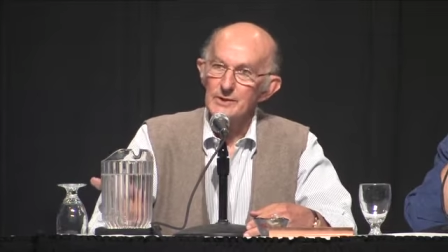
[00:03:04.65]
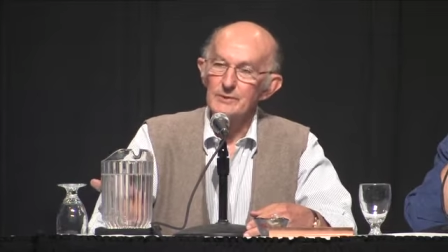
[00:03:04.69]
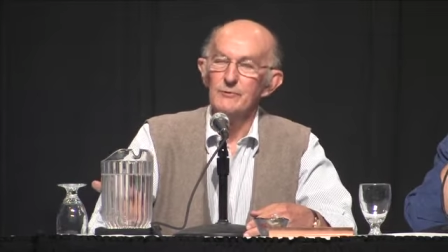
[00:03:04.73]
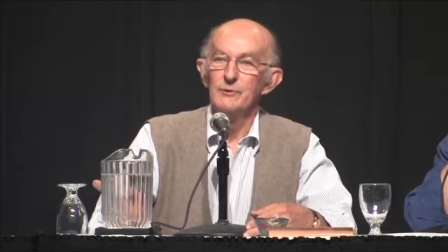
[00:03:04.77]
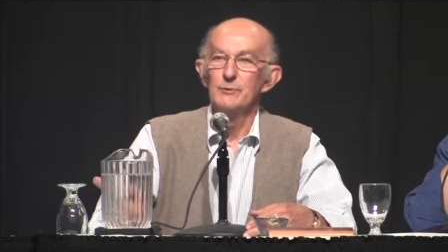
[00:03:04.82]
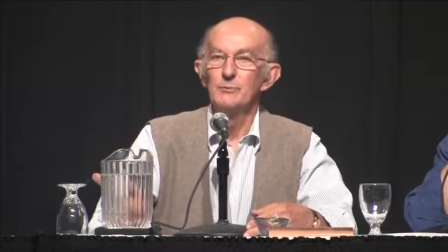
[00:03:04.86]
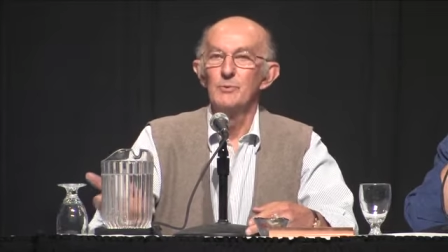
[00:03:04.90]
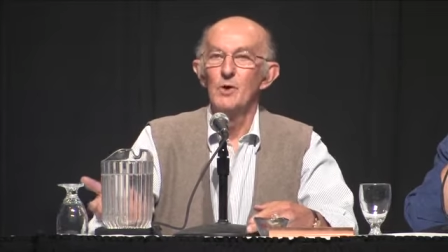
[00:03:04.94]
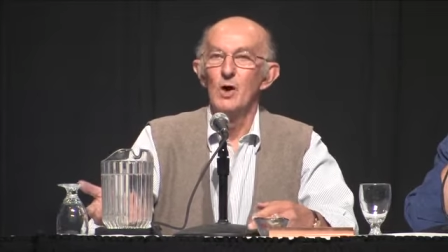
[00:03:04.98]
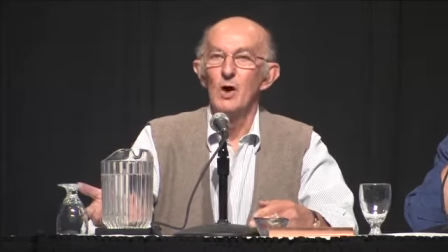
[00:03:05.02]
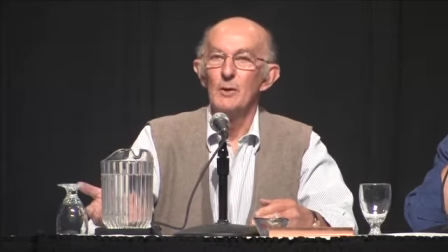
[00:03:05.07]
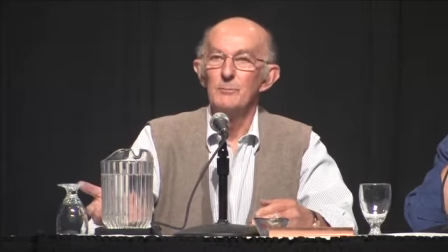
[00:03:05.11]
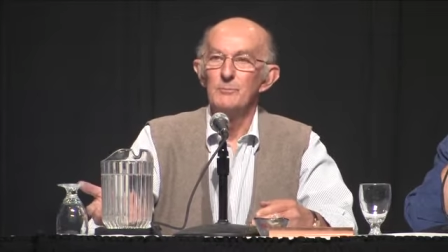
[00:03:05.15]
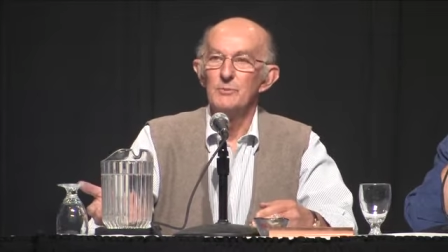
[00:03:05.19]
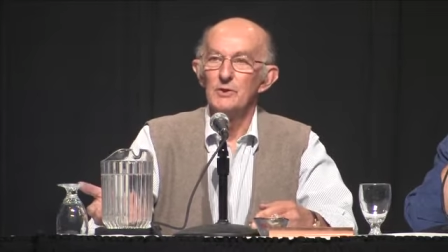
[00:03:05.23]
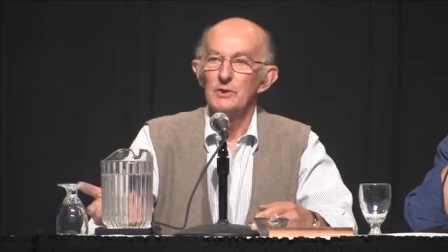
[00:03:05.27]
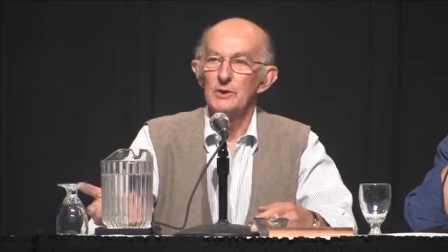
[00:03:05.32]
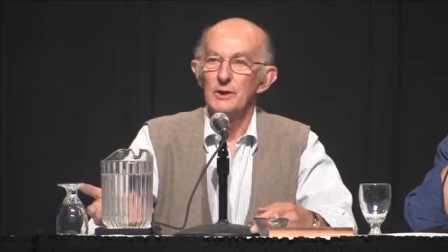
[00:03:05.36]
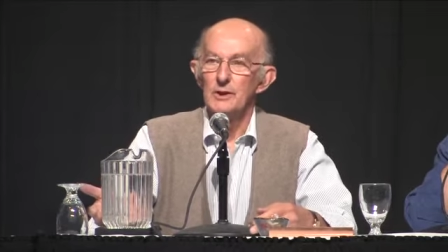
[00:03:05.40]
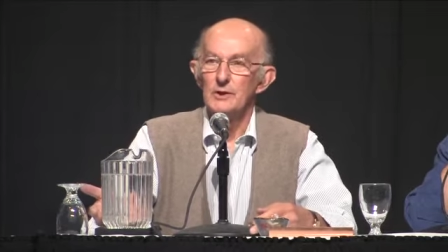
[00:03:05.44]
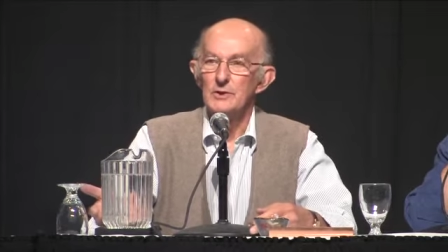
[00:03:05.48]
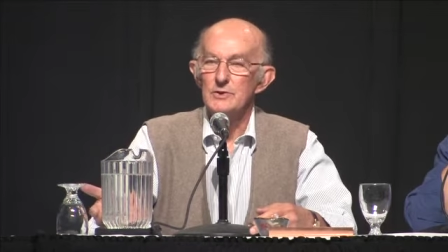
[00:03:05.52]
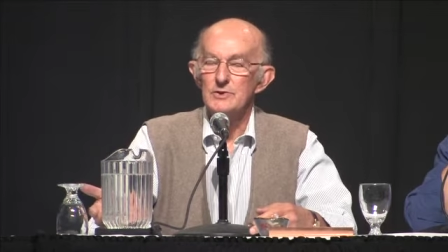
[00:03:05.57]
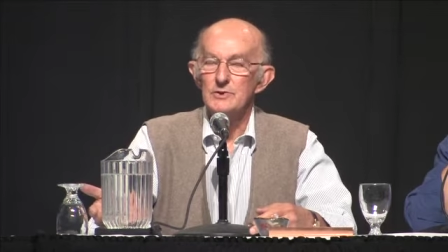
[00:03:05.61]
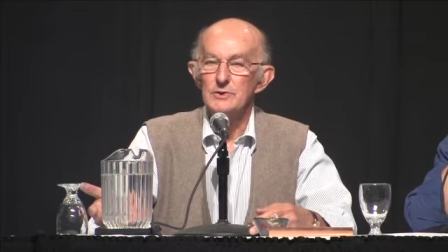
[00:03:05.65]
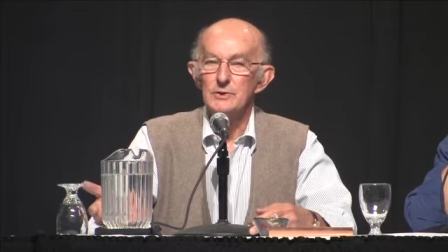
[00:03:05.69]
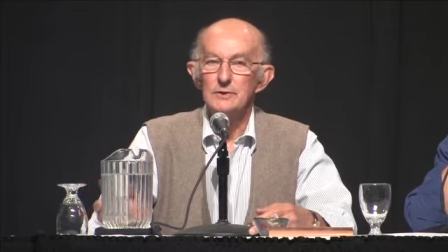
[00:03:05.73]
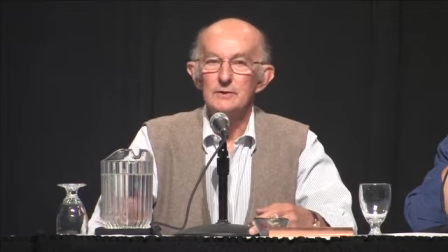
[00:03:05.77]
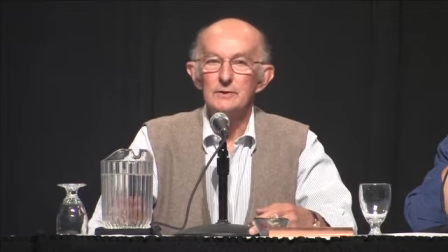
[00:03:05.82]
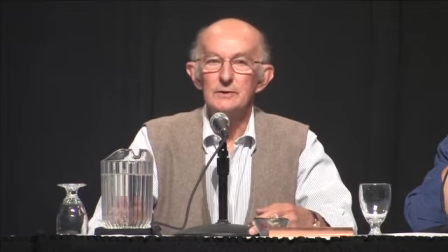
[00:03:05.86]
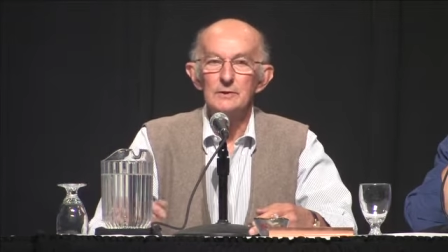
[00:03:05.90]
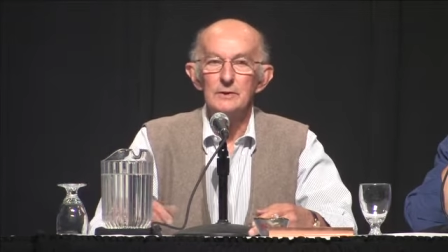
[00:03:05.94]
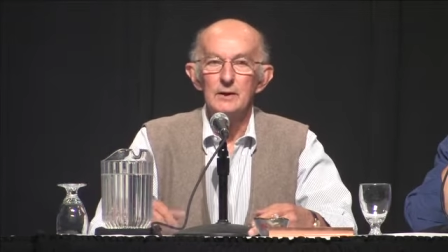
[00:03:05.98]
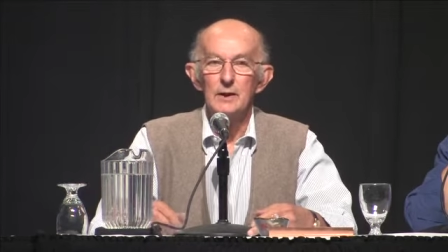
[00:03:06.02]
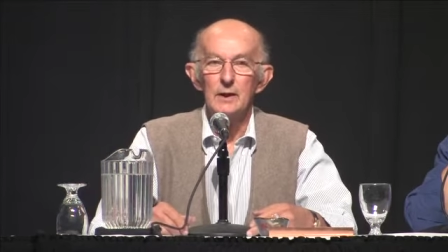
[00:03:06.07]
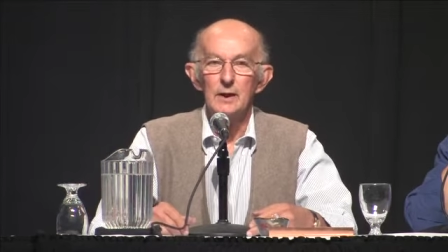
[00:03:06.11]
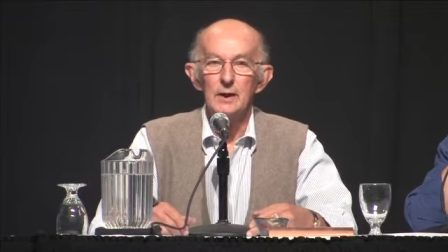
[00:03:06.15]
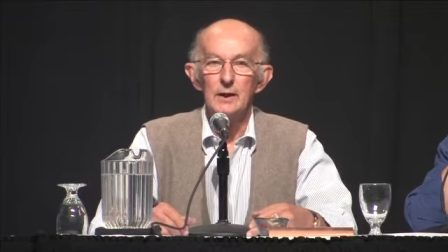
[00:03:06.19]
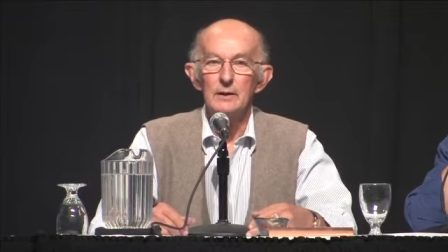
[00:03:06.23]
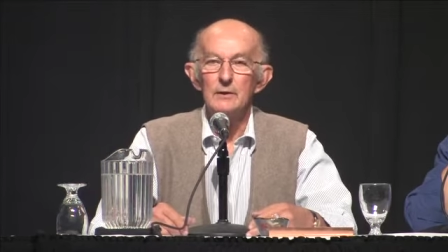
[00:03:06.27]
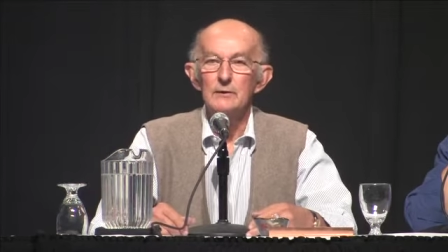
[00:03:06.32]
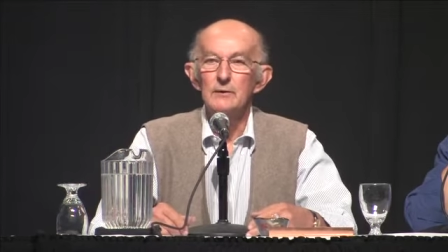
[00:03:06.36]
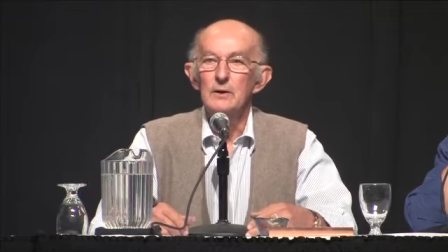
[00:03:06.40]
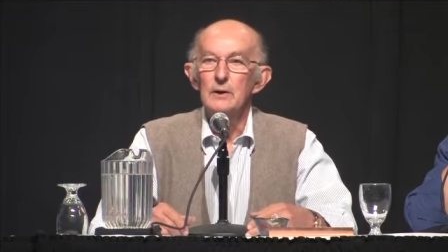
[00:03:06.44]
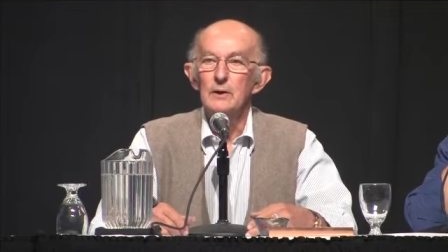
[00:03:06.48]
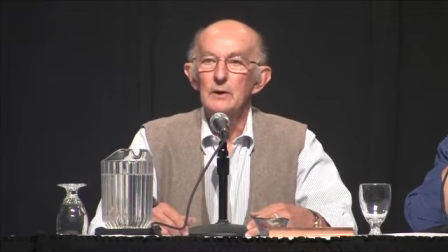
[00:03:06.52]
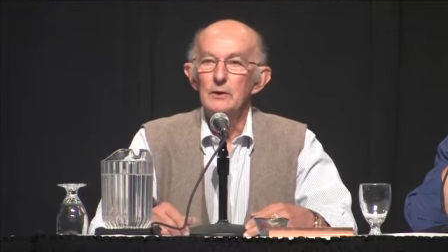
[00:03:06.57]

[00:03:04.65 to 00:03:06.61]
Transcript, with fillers: of the population, uh,